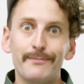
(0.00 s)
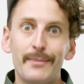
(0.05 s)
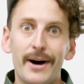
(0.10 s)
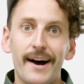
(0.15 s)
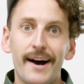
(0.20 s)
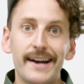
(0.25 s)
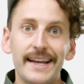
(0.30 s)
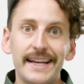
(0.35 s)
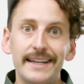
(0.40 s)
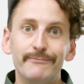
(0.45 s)

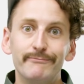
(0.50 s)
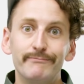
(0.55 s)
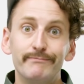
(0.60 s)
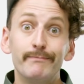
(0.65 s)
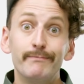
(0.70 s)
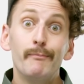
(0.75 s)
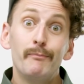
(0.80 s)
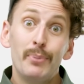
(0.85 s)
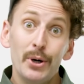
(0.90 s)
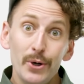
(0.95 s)
Potty.
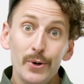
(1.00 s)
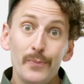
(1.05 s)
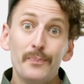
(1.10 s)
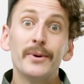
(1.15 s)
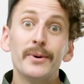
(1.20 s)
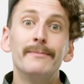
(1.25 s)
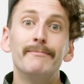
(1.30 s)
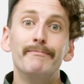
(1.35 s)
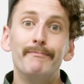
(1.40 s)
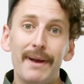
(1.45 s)

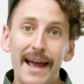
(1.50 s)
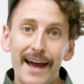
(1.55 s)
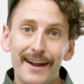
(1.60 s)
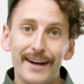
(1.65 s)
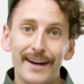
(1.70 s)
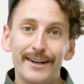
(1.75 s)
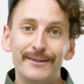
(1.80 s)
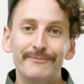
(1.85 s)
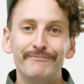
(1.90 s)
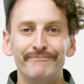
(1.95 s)
Poop
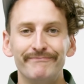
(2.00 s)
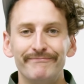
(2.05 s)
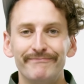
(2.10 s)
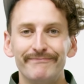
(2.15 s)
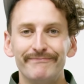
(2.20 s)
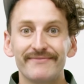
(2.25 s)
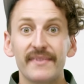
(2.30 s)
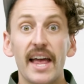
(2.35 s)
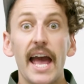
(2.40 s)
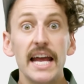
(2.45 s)
better
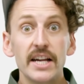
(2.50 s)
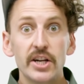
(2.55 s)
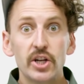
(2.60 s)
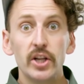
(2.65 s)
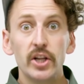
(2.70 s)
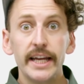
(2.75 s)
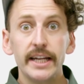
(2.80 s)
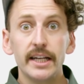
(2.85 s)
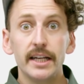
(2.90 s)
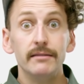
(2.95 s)
and
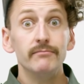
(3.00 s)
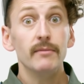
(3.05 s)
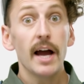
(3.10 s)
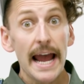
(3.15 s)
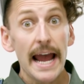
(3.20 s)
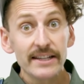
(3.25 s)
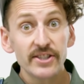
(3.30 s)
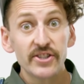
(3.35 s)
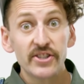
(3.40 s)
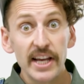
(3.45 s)
cleaner
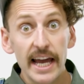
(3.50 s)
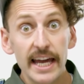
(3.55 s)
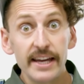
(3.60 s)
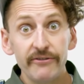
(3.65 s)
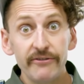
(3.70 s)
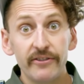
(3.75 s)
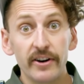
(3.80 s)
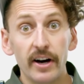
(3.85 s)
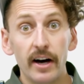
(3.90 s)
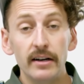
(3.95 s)
and
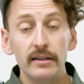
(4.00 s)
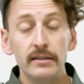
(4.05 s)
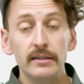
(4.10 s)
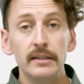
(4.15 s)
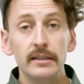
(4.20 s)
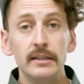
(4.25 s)
safer.